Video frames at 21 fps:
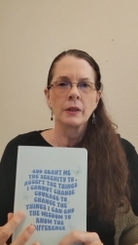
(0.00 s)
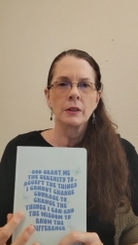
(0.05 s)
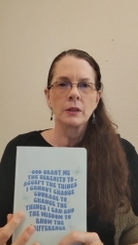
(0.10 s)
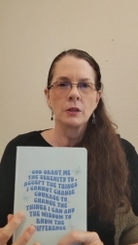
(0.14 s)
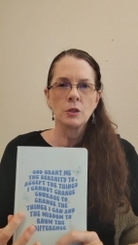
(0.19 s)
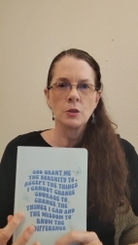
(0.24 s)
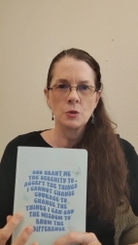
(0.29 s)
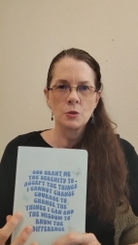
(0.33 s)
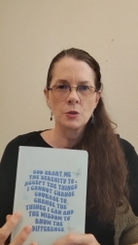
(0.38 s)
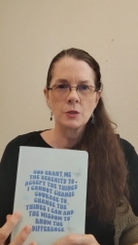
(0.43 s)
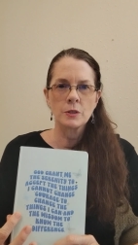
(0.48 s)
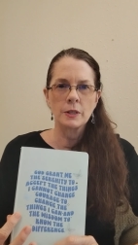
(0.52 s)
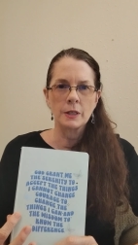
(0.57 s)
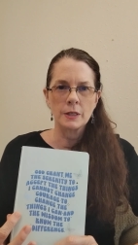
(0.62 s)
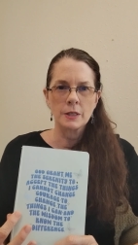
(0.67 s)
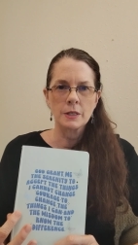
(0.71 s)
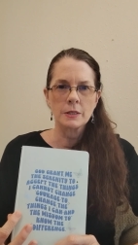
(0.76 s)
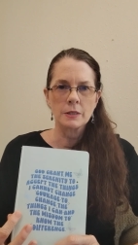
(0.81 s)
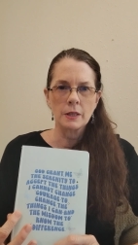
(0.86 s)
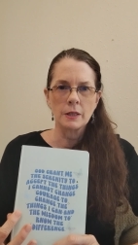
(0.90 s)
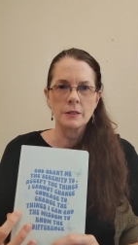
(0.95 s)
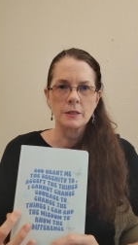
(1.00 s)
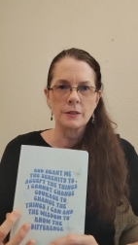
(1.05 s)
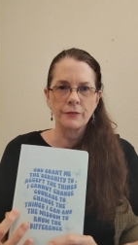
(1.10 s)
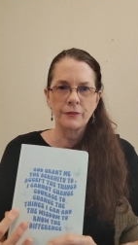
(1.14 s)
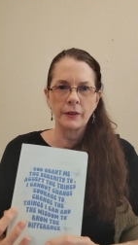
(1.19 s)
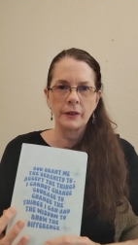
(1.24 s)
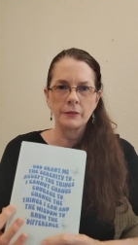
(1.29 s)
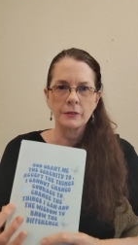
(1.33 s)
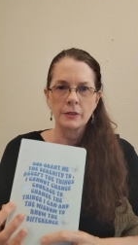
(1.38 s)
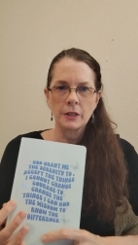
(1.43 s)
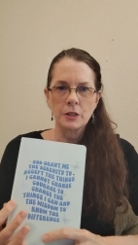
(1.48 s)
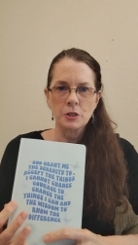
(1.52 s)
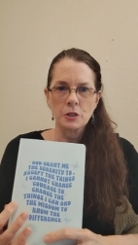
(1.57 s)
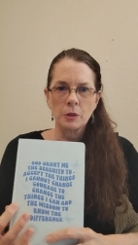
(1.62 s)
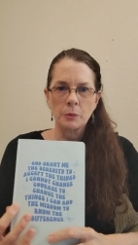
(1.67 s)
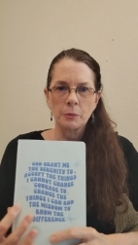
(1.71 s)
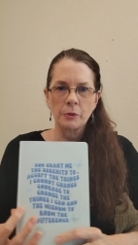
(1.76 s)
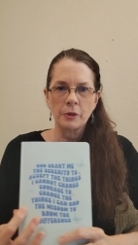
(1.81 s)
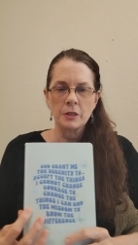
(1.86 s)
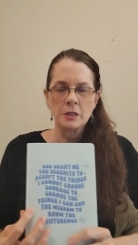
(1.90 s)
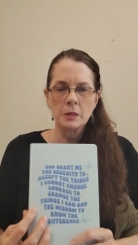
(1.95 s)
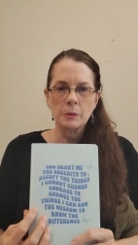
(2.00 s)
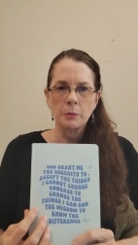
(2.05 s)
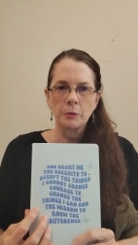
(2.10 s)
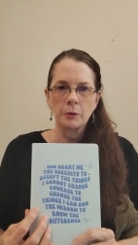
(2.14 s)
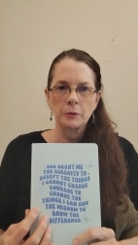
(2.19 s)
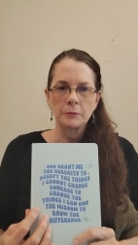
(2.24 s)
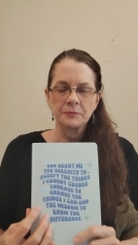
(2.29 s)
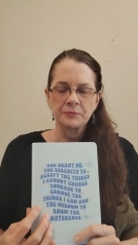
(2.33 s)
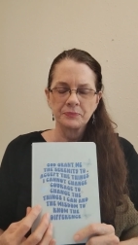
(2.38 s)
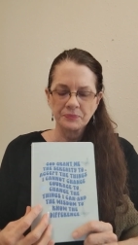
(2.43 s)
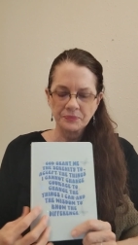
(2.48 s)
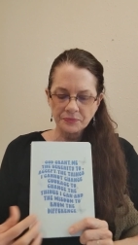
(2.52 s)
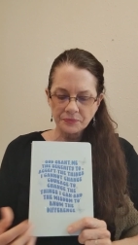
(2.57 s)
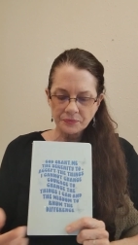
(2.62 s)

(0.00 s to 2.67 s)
use this as a foundational principle.